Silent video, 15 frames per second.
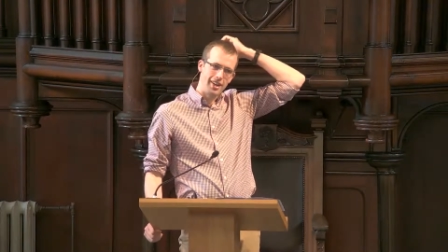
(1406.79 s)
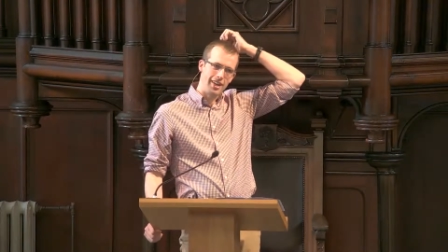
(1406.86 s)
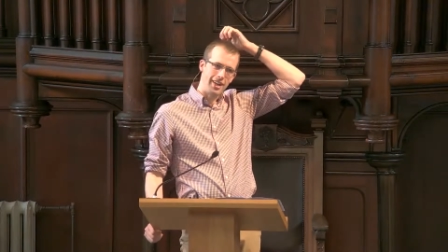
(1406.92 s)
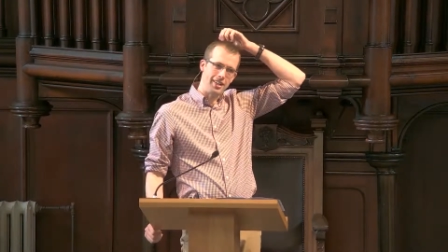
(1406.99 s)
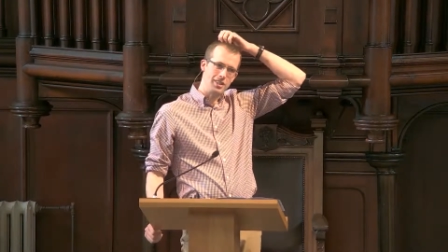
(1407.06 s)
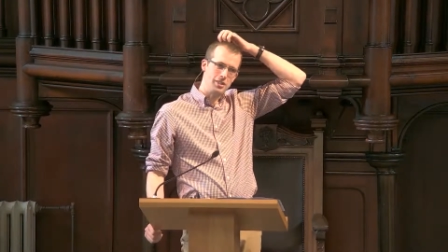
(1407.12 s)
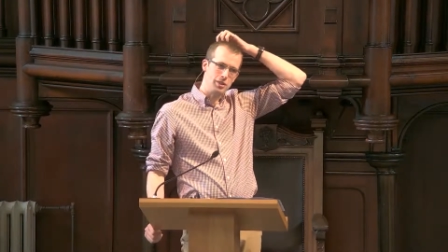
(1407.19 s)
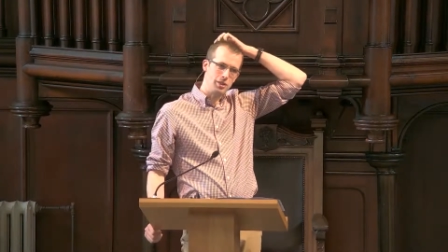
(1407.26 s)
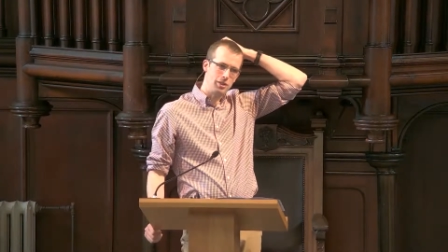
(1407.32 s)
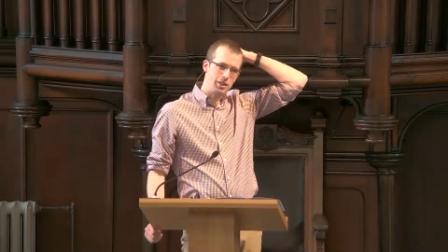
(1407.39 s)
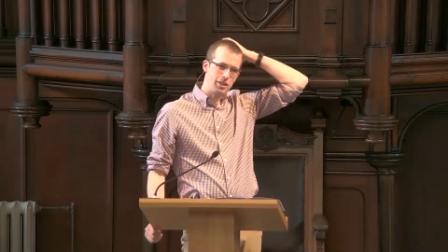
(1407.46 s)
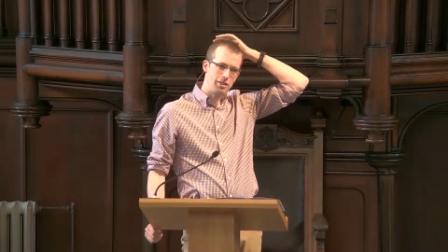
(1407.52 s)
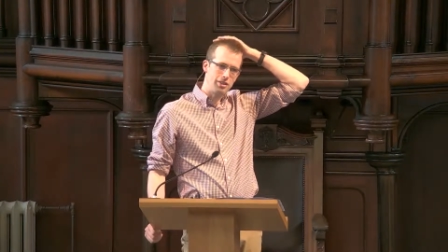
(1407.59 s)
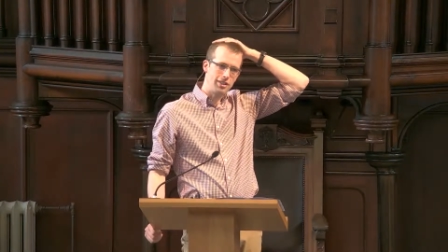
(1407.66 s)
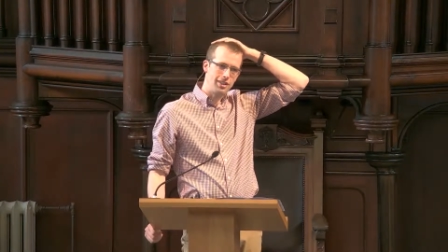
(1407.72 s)
And you look
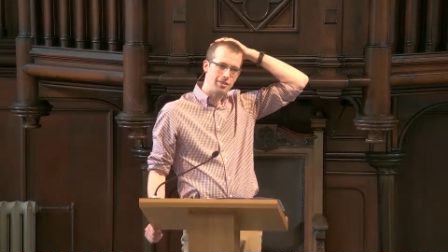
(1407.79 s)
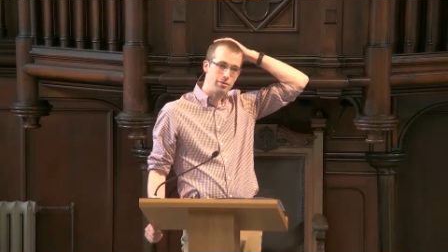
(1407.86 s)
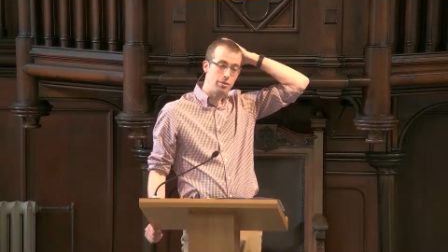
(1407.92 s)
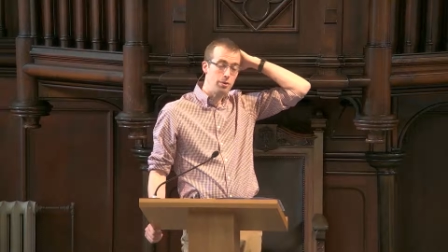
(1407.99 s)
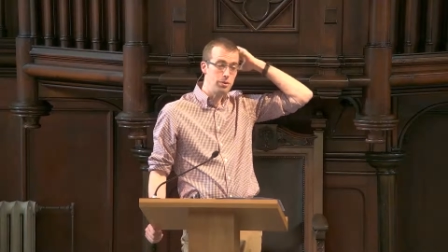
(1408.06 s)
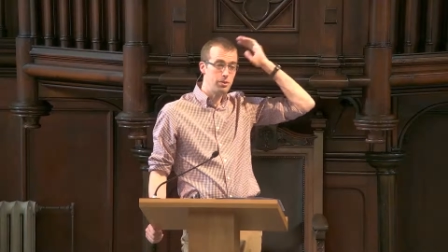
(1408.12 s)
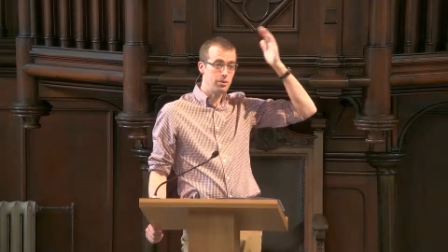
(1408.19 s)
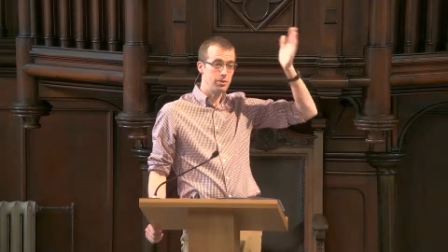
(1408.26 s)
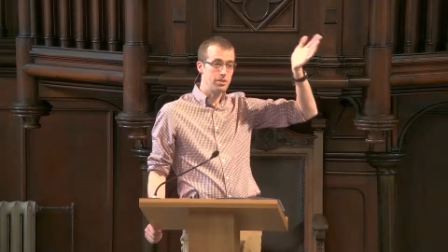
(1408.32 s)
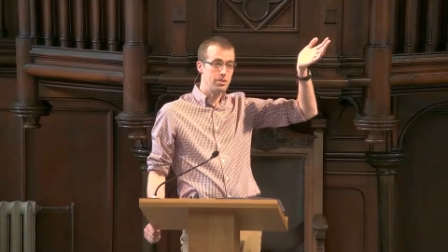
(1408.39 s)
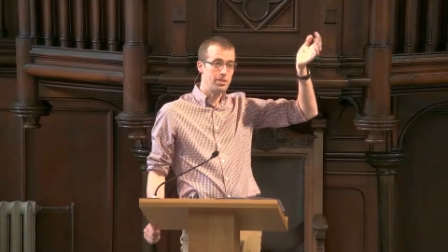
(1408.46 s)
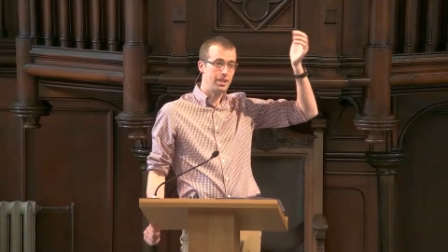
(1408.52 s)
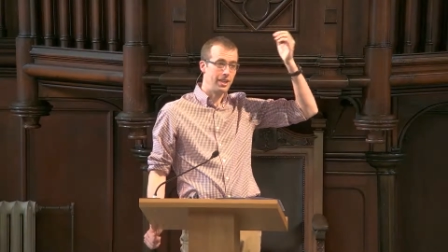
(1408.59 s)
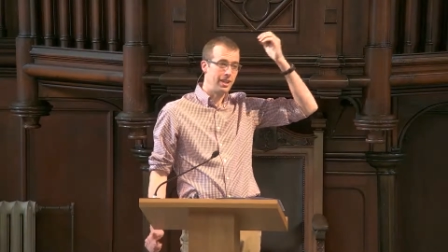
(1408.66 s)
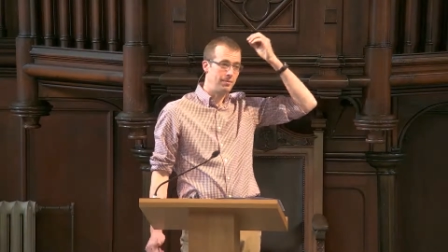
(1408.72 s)
at
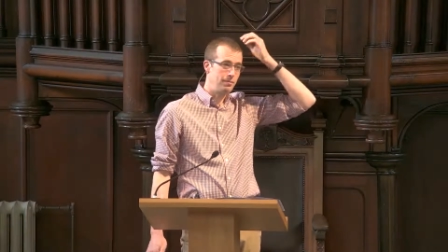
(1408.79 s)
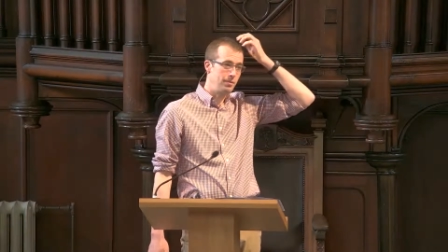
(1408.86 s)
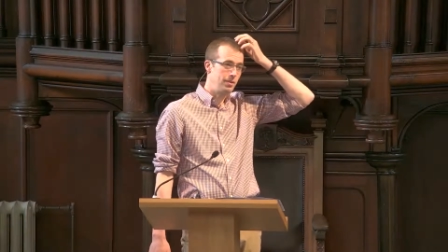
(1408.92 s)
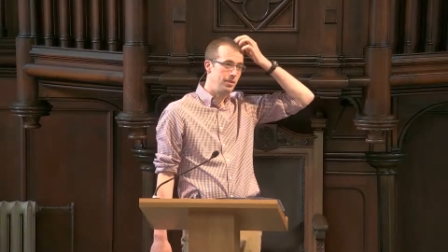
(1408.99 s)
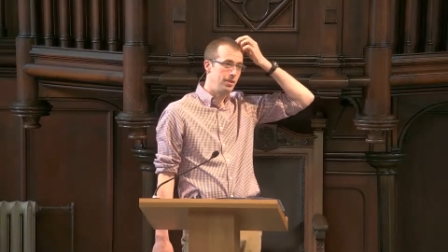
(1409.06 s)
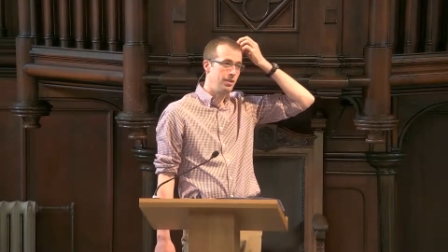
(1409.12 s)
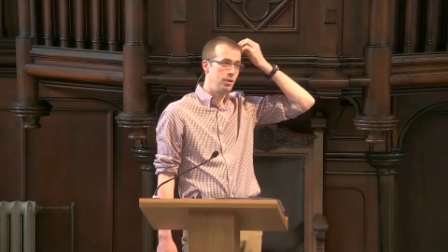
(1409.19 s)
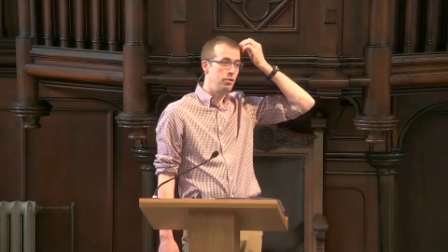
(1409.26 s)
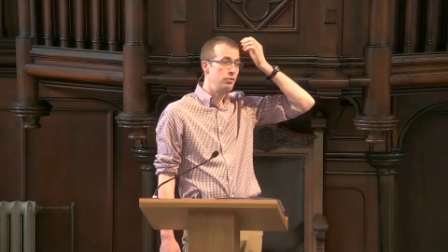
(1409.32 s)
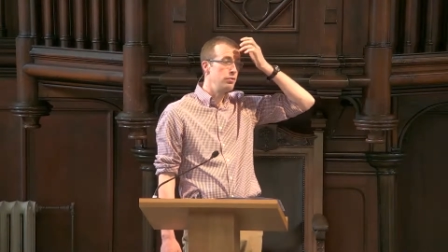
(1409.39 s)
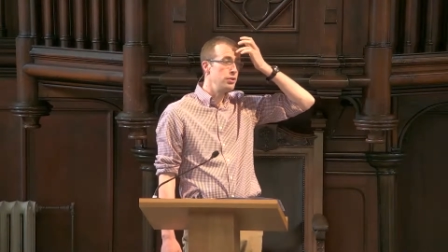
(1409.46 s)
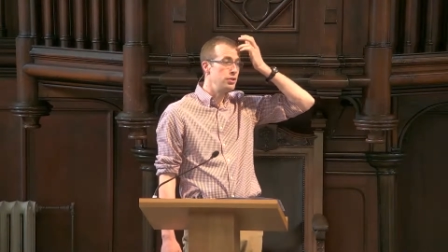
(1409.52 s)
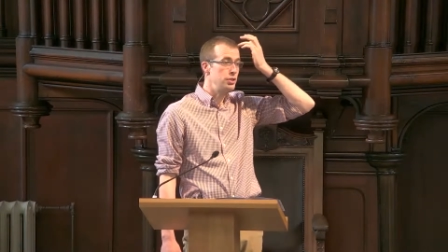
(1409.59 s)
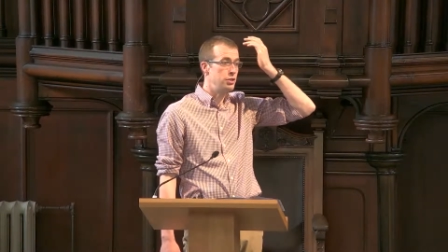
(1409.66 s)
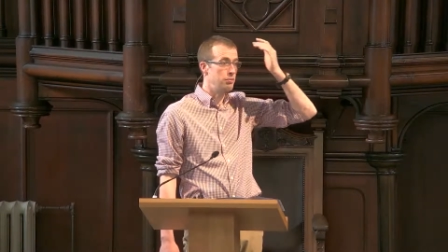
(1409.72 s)
photos or
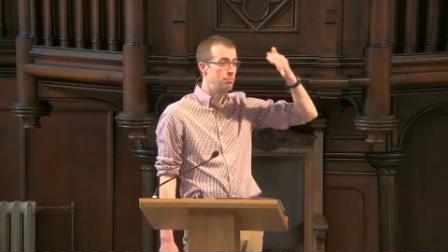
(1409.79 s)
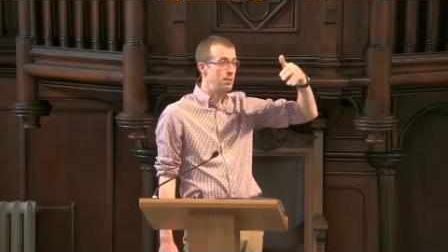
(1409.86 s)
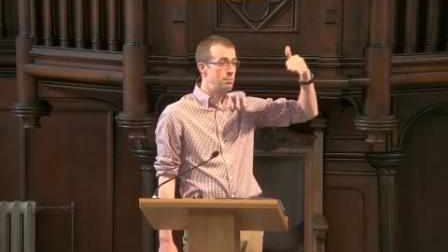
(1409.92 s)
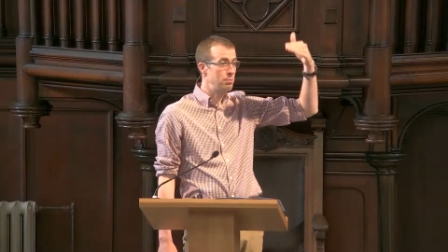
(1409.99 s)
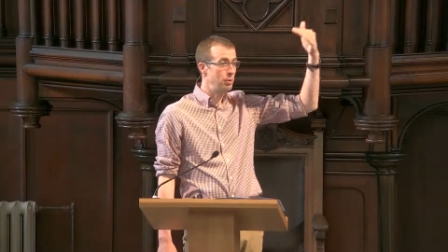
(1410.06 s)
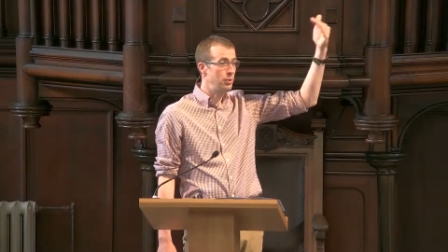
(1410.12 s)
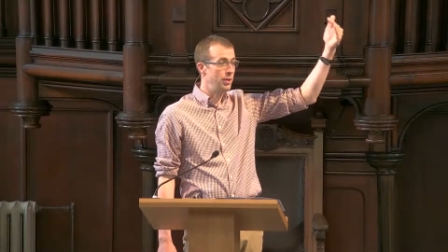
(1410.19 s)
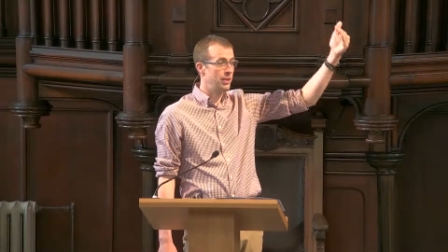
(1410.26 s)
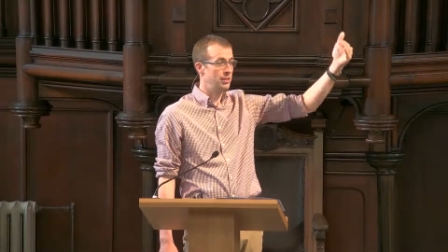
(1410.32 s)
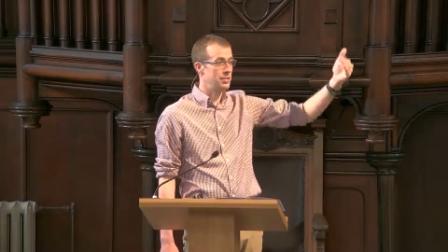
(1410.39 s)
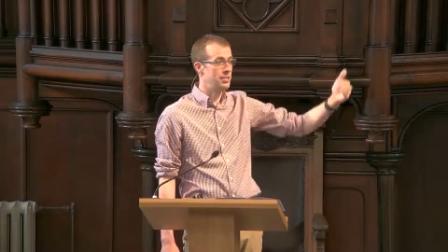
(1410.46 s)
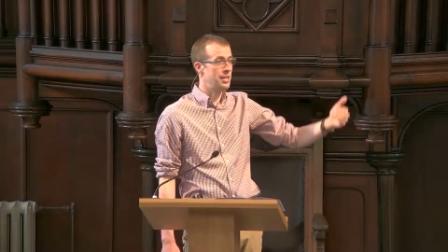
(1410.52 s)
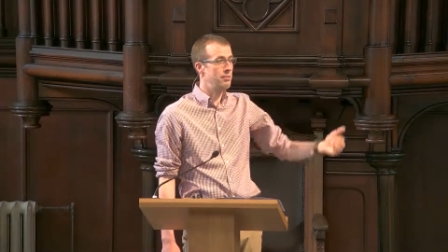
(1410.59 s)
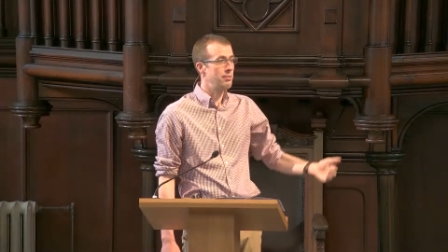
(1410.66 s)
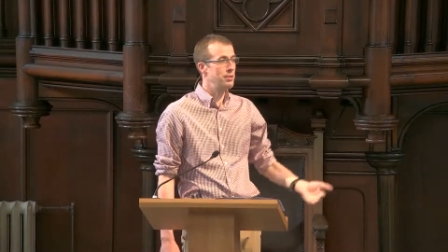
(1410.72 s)
footage of people who are at the
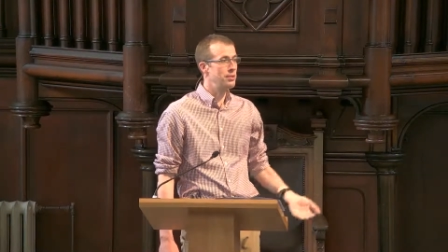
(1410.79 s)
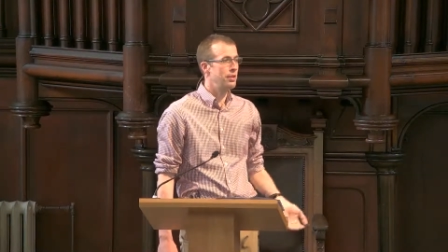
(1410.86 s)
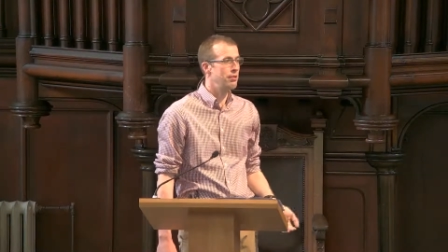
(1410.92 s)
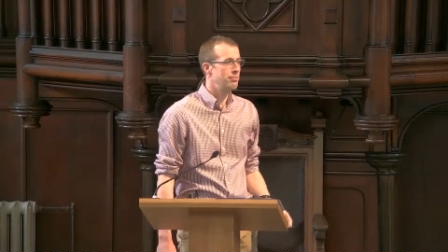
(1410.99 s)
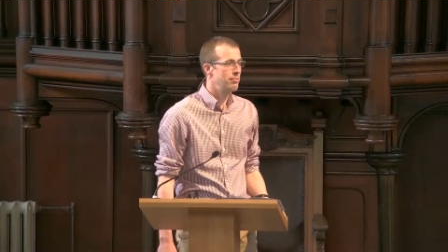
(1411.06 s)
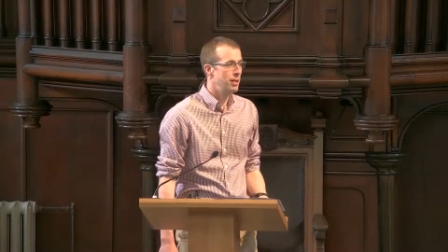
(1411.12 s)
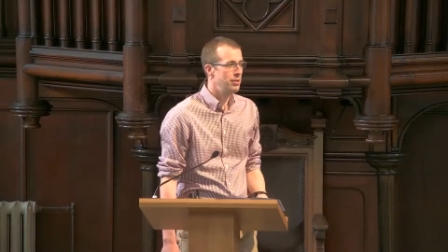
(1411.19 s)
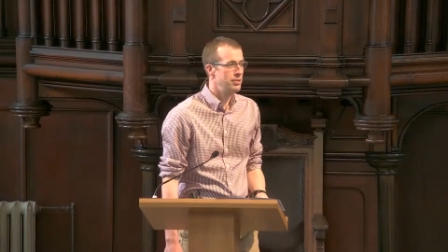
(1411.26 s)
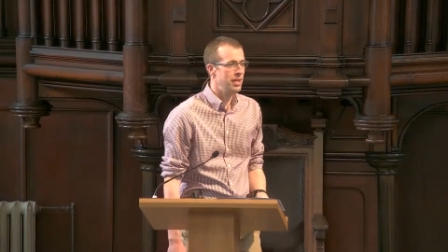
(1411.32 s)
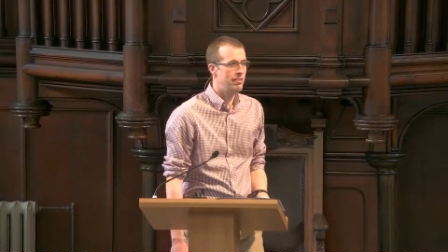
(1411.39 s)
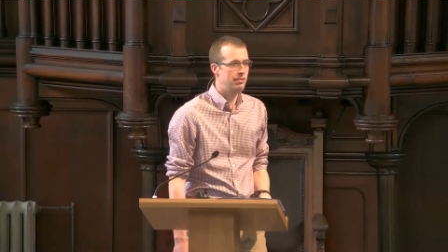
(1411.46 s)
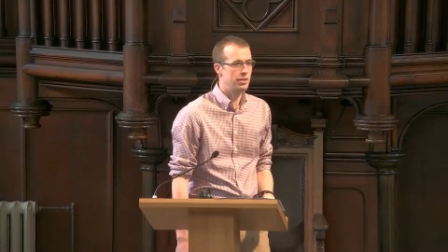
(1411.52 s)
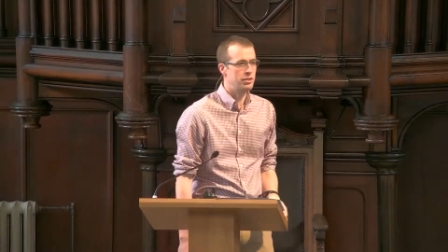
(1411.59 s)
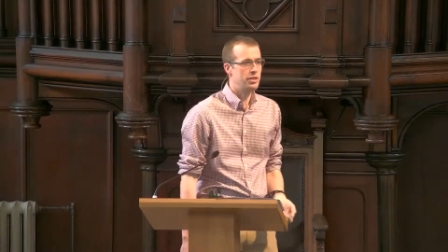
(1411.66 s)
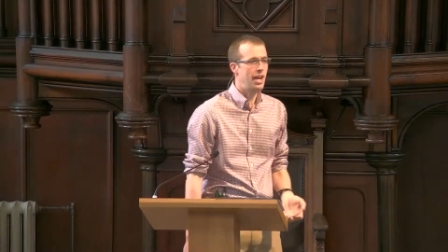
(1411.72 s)
summit of Mount
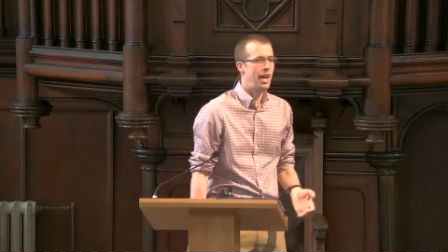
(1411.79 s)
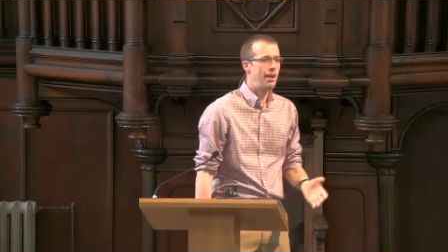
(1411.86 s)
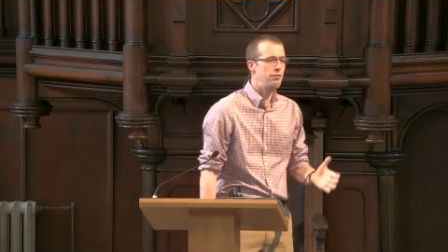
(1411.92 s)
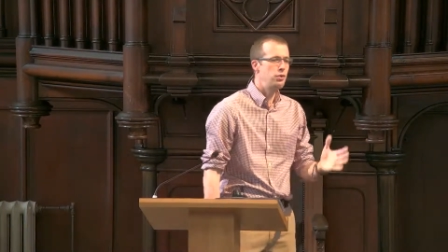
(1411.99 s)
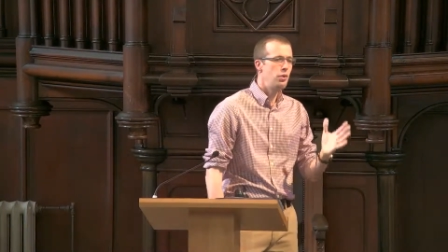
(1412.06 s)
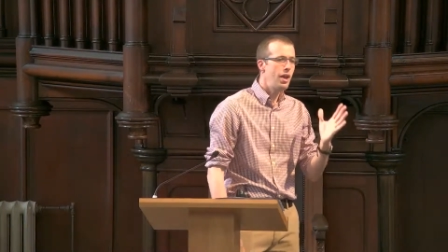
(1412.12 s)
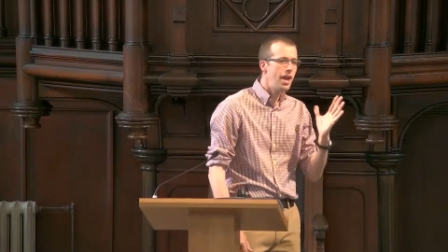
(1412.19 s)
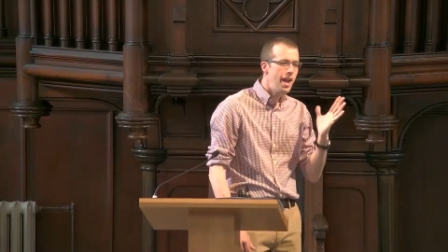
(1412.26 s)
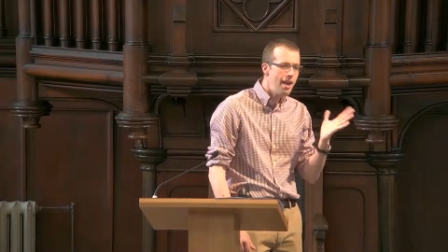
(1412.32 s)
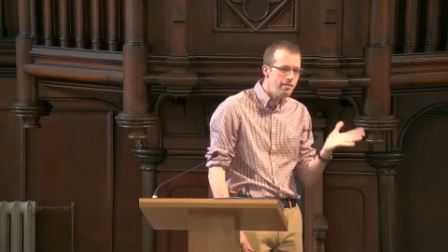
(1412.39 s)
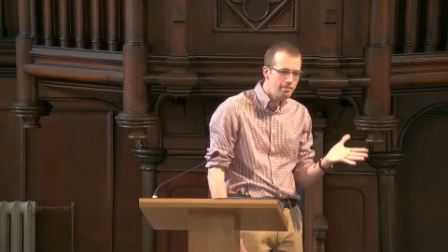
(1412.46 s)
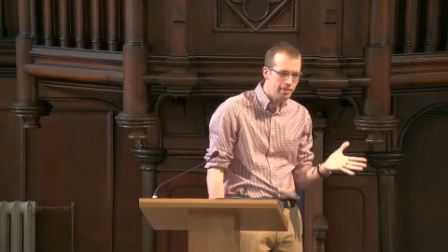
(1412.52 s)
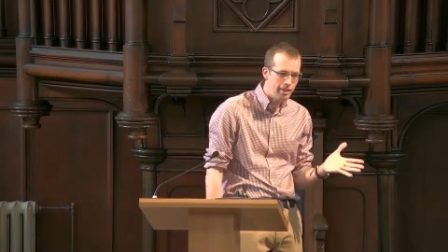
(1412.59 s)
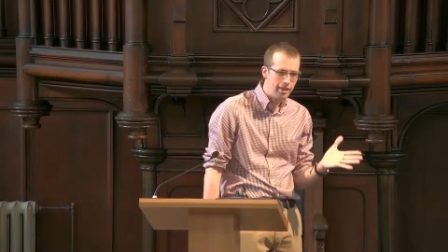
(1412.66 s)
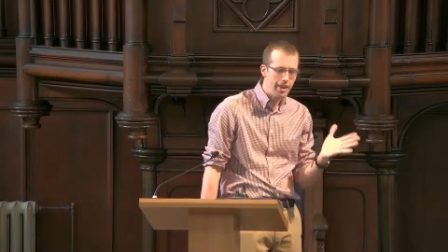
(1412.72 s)
Everest. Have you
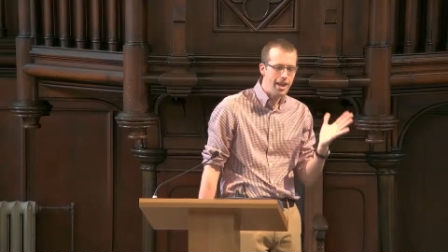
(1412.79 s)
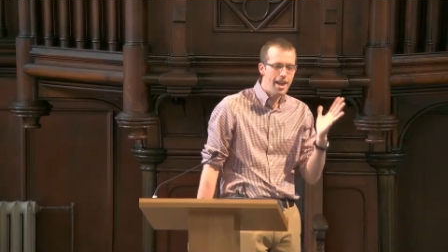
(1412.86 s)
ever